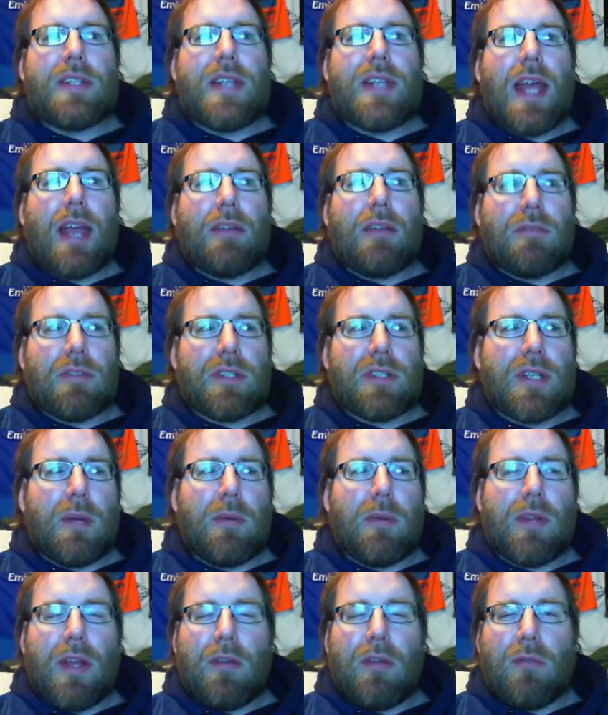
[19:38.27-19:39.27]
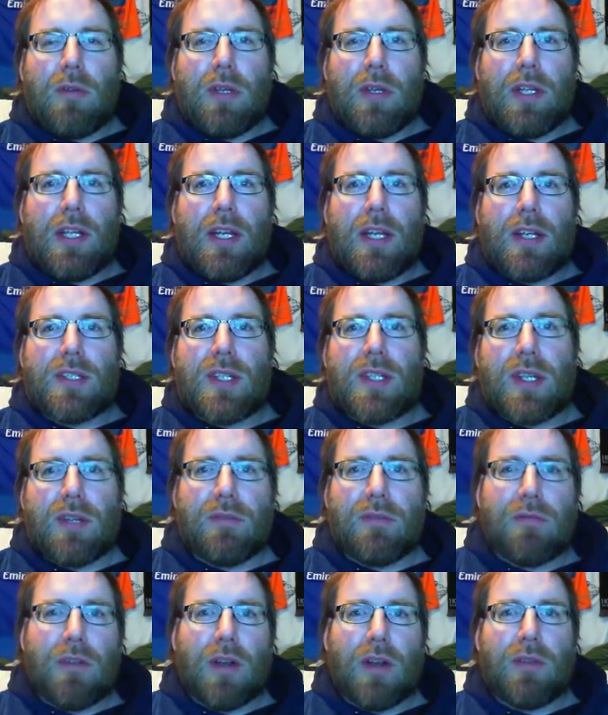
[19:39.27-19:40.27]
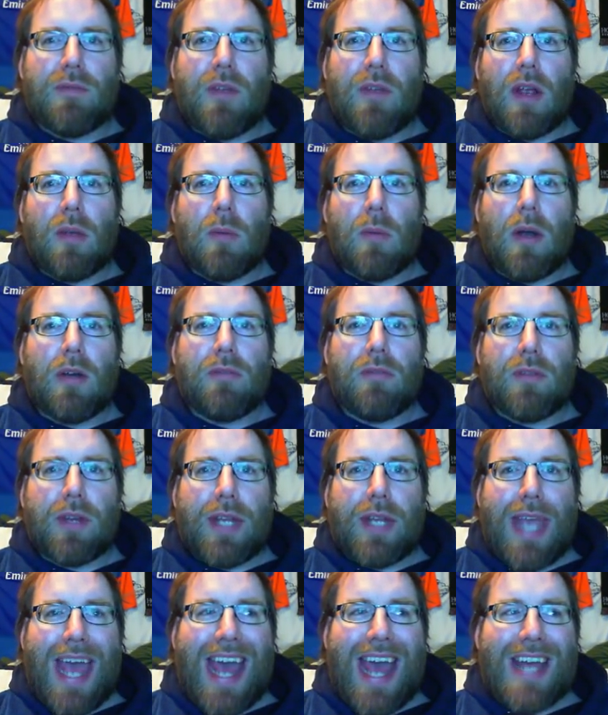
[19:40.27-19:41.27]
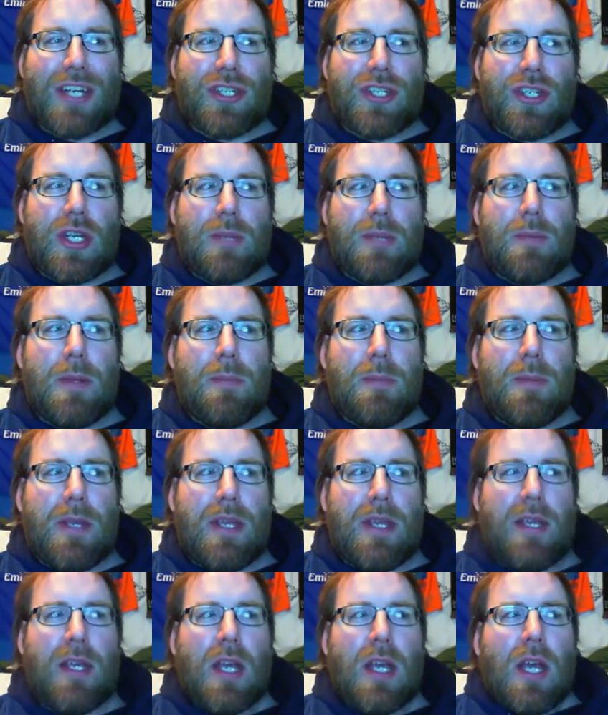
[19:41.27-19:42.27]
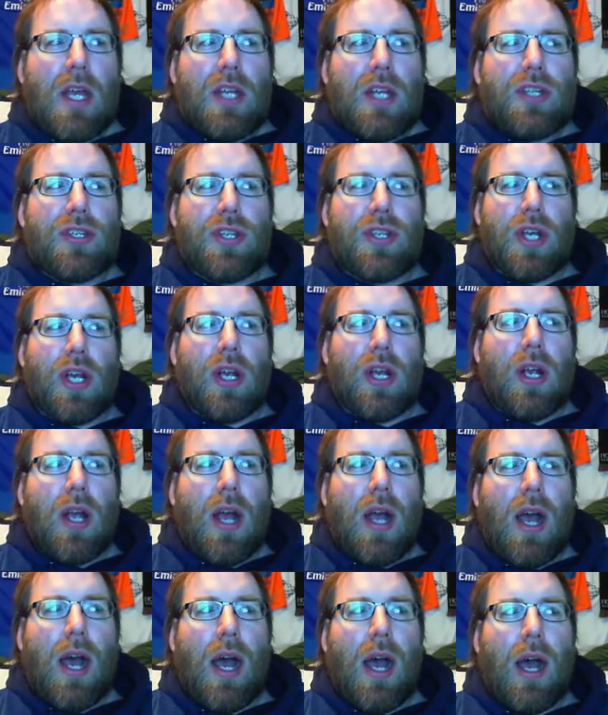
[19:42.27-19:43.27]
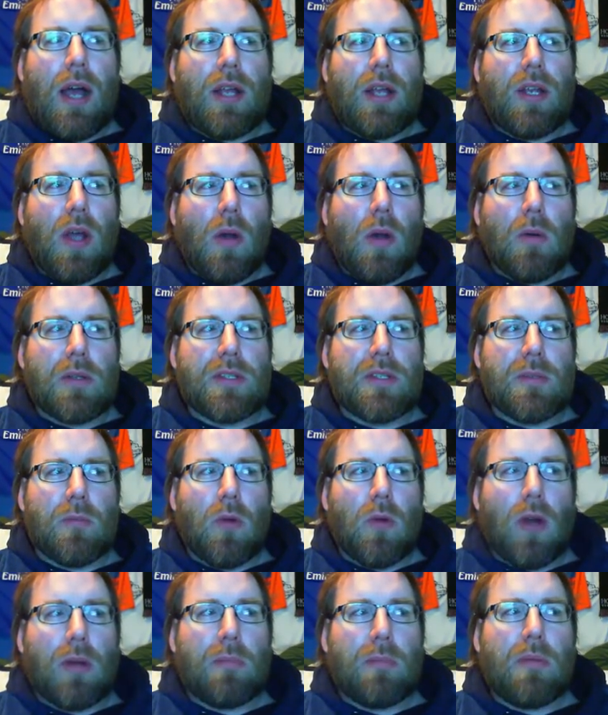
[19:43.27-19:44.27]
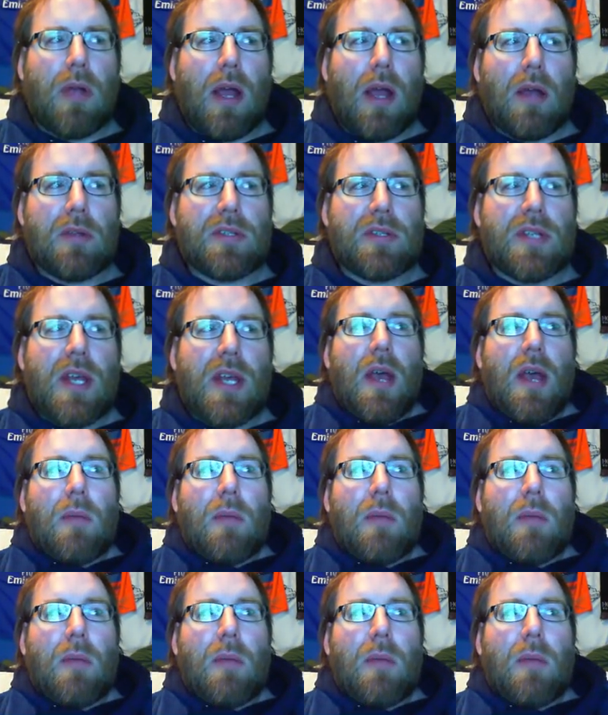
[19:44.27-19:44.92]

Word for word: tag for someone that really doesn't convert very well for cash. G P P, sure, uh, go with some WordPress.